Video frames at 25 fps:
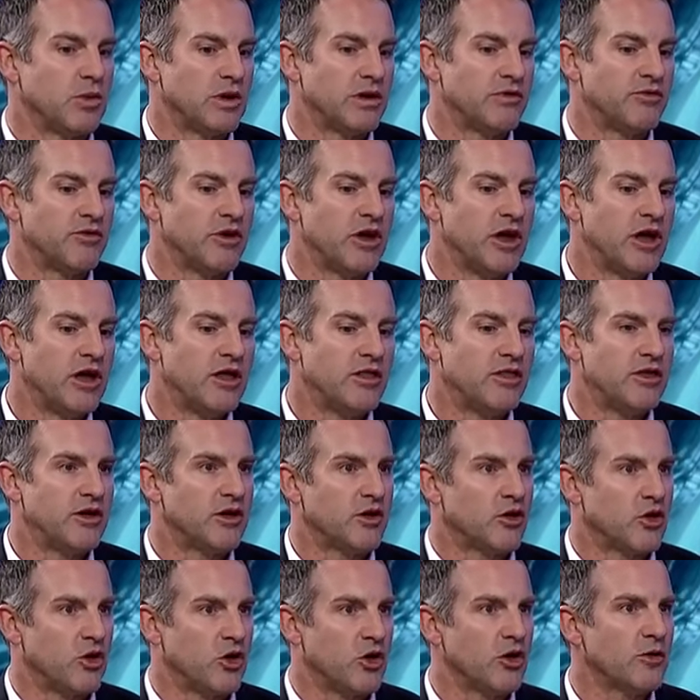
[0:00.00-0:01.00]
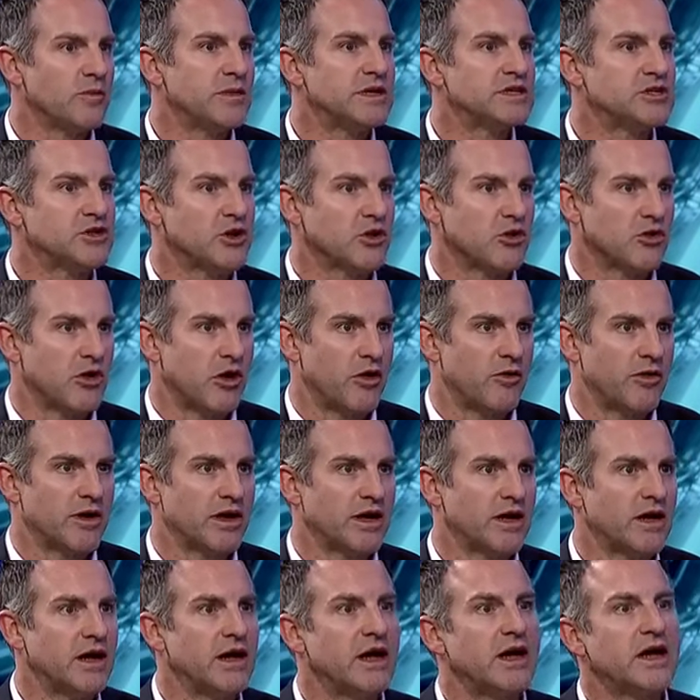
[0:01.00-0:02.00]
well, if the economies are
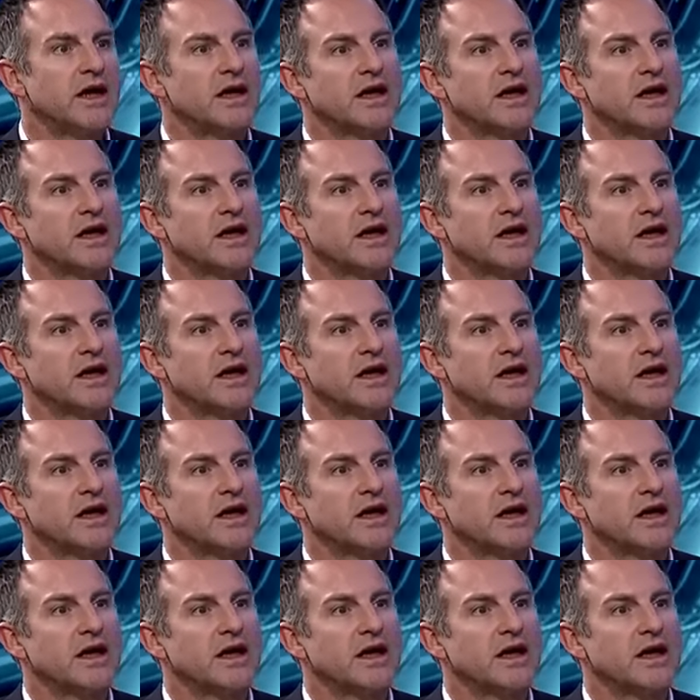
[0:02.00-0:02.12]
growing,